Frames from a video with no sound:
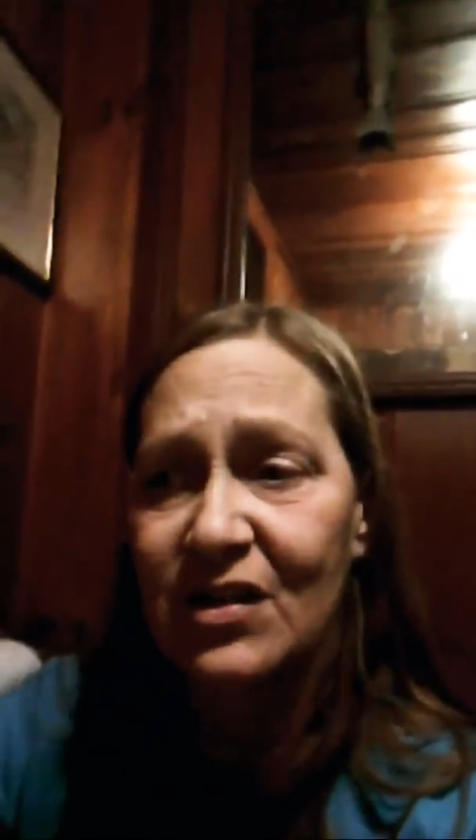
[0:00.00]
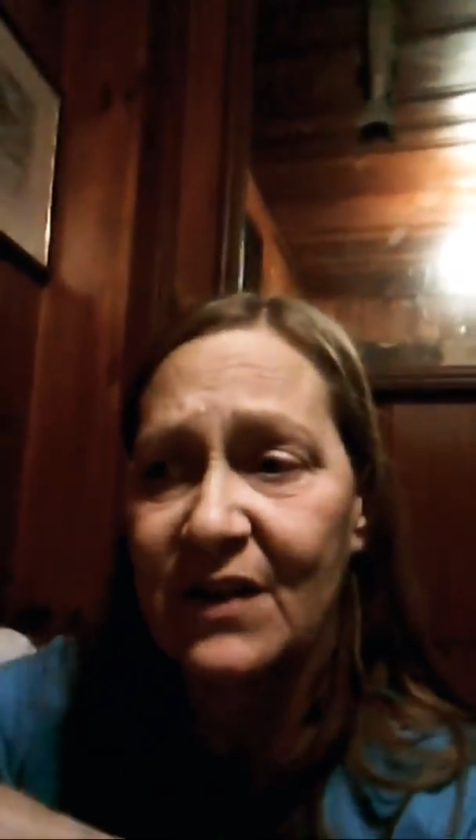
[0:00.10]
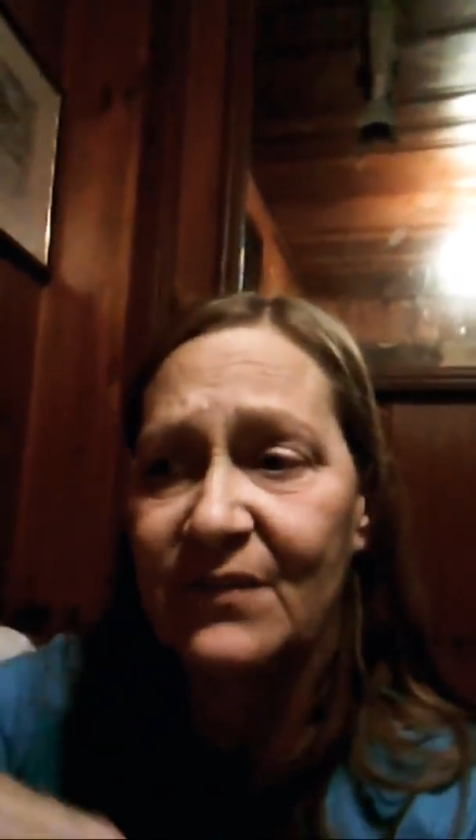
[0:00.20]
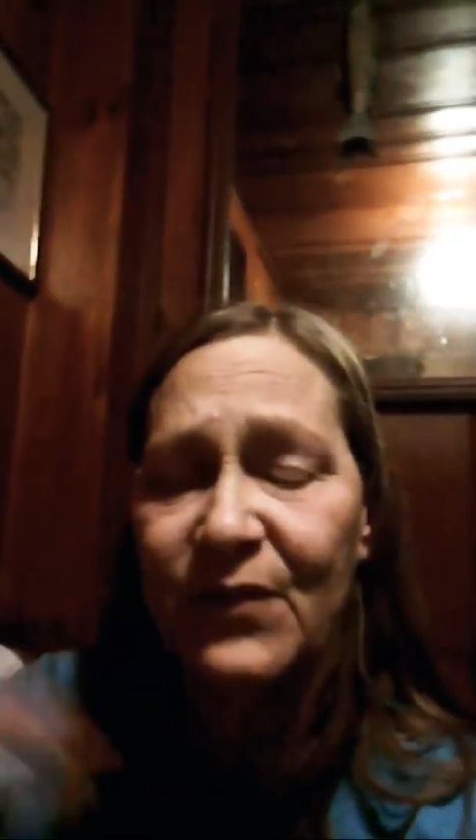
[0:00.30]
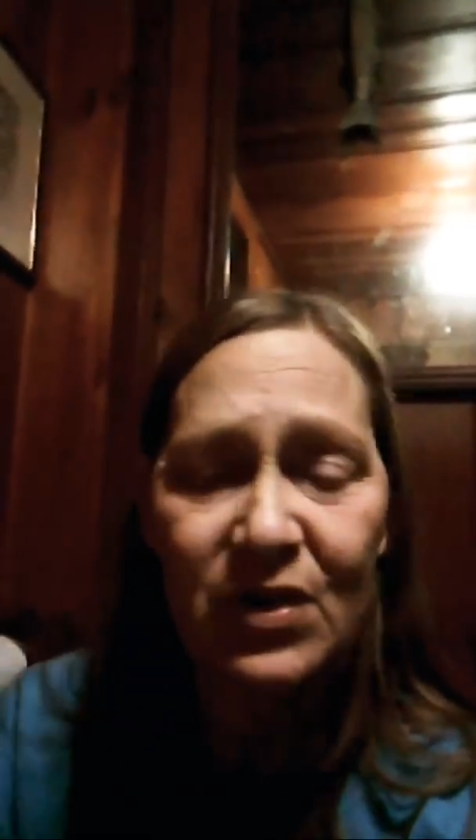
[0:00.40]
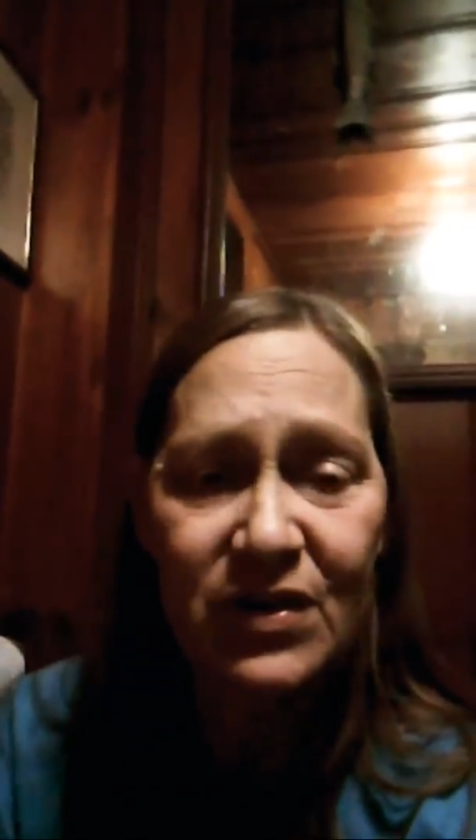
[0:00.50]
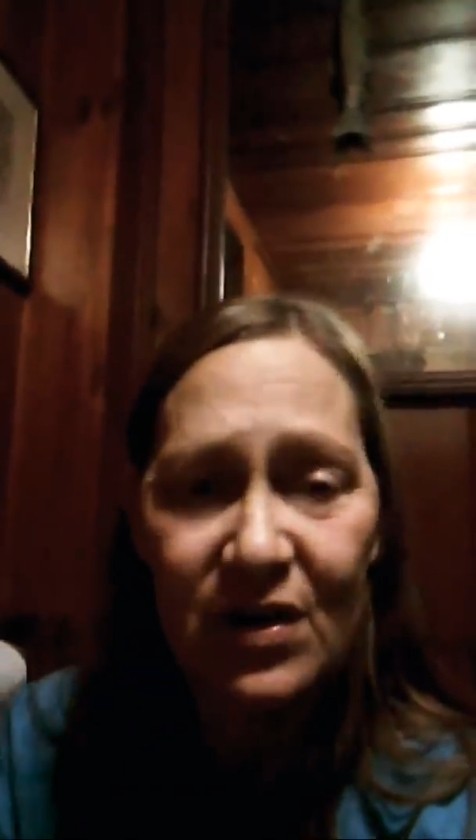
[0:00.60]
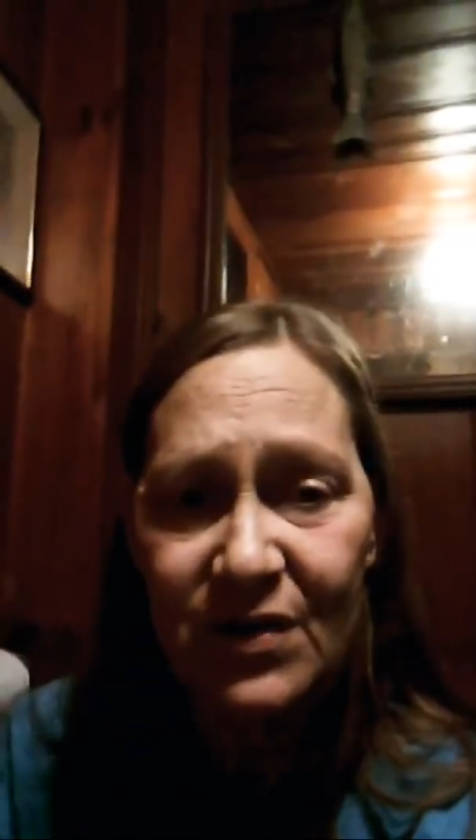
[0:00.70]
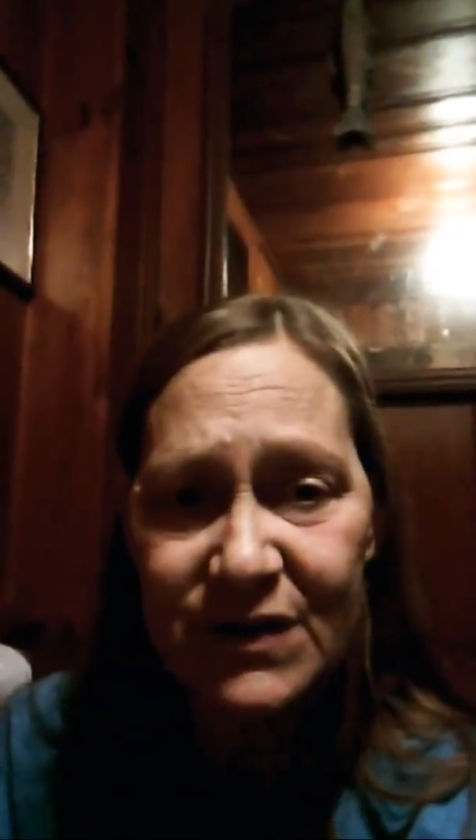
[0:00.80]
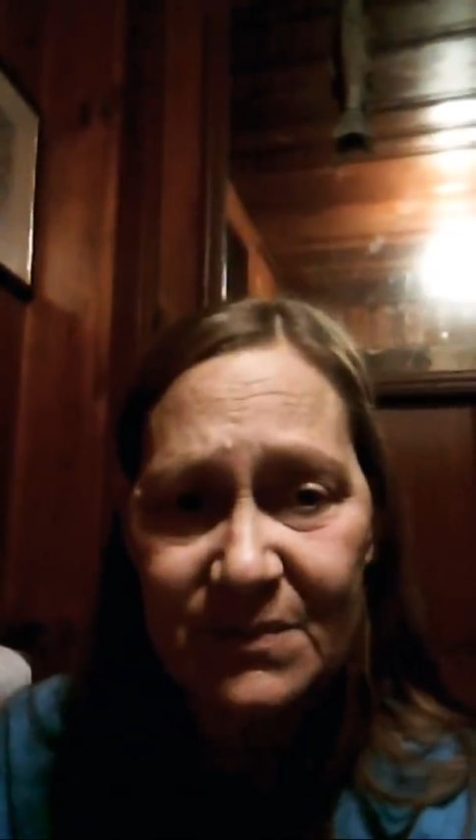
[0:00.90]
looking for
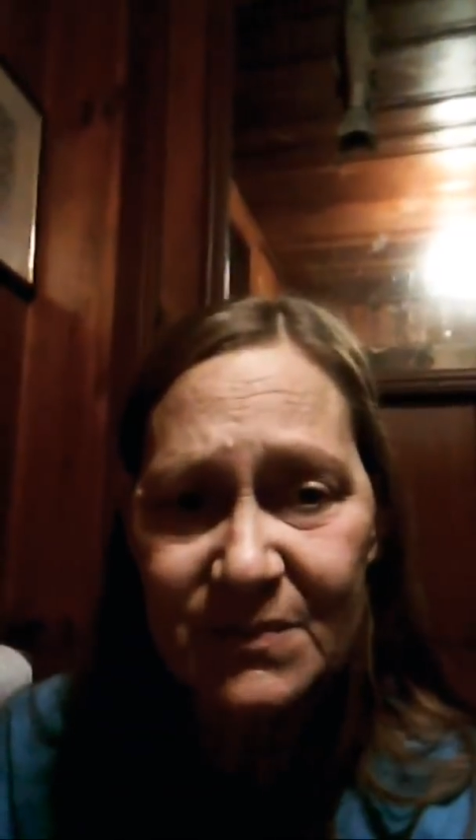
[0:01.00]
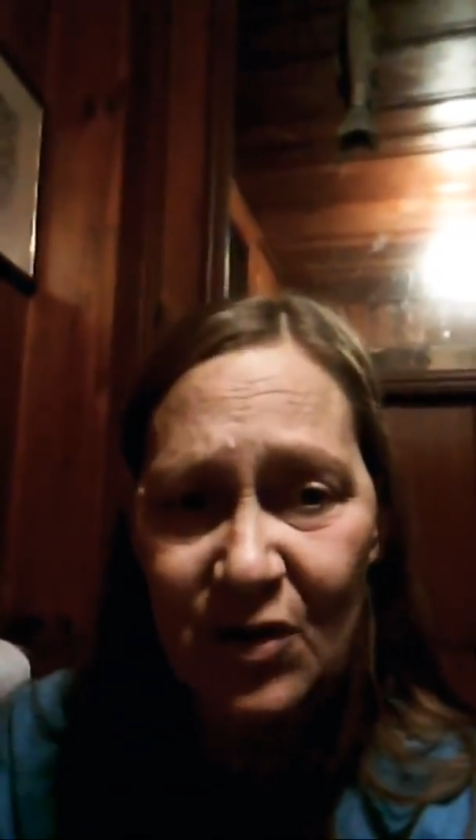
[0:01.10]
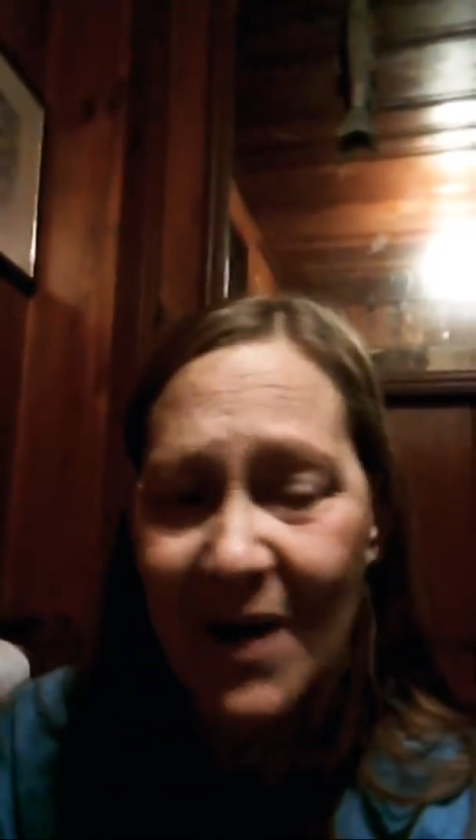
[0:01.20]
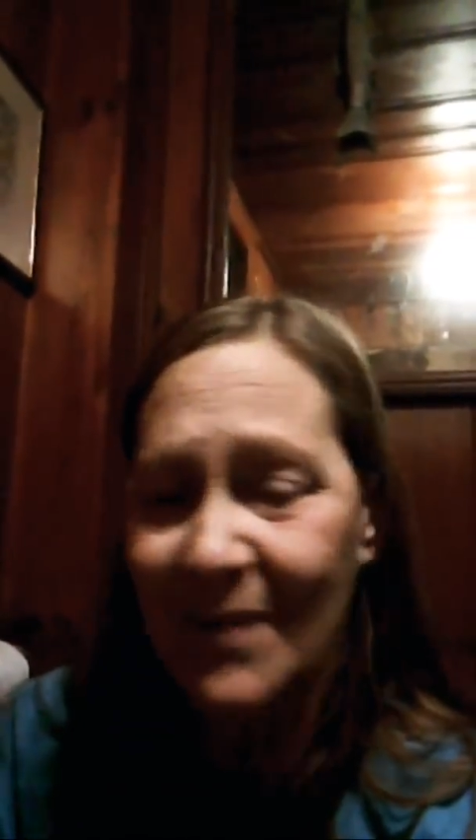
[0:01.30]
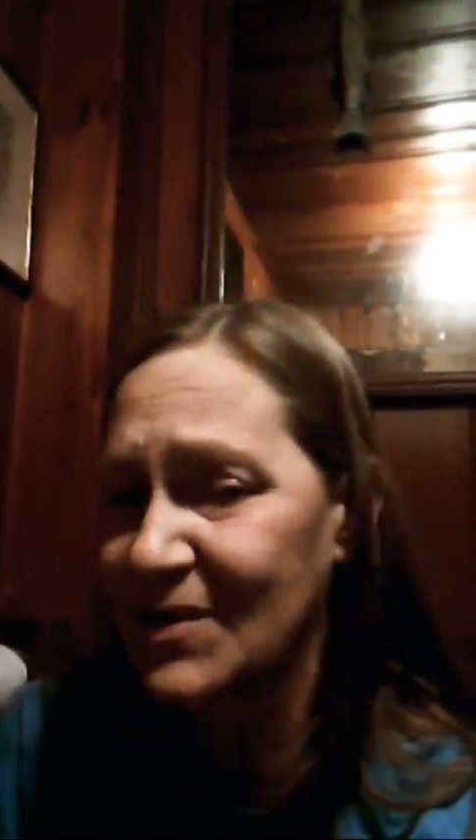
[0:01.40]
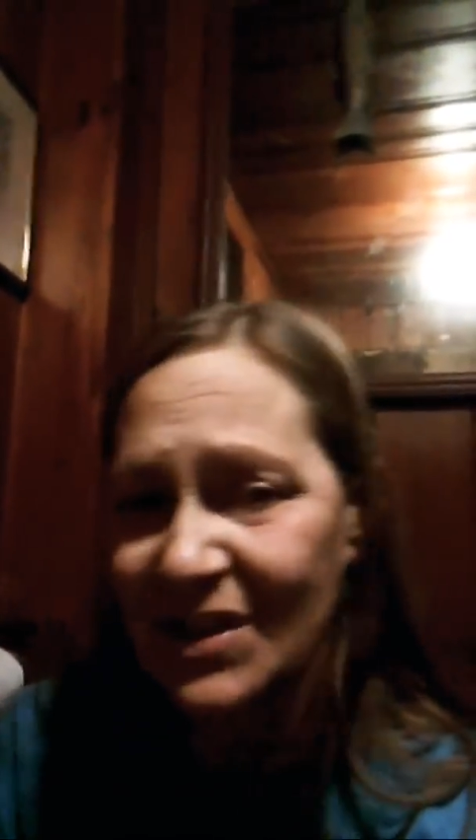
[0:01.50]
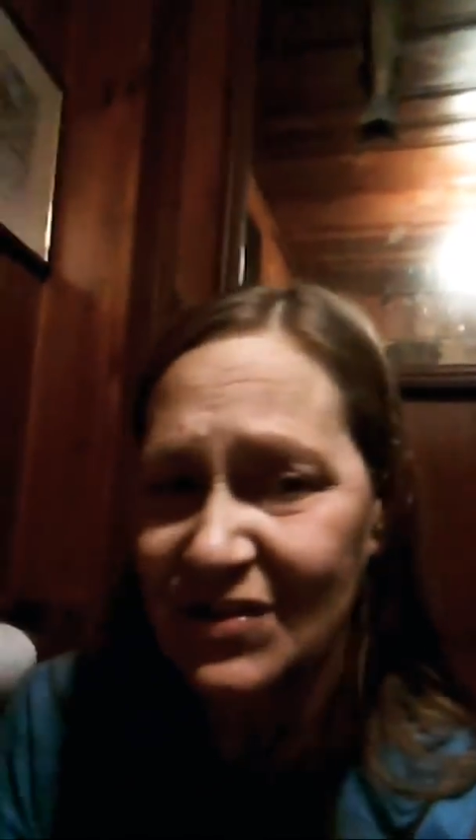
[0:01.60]
adult subscribers,